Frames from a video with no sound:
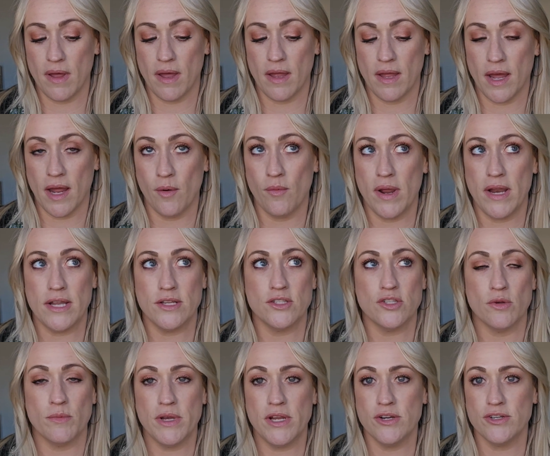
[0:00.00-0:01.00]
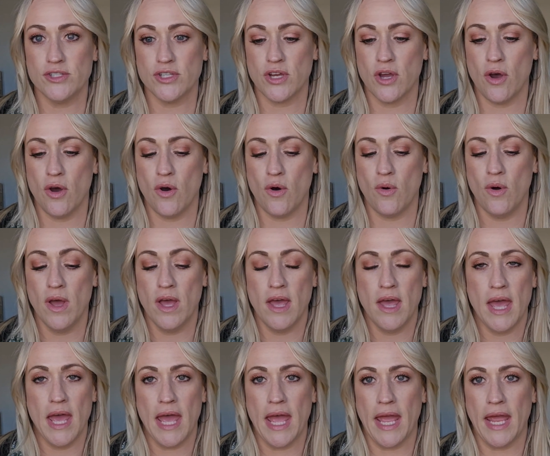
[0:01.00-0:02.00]
I read it so many years ago
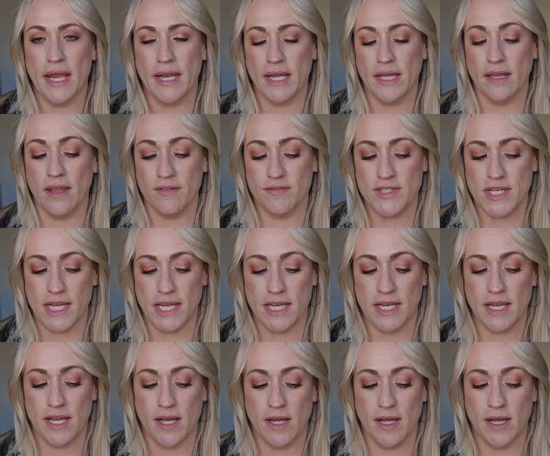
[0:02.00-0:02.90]
and I loved it.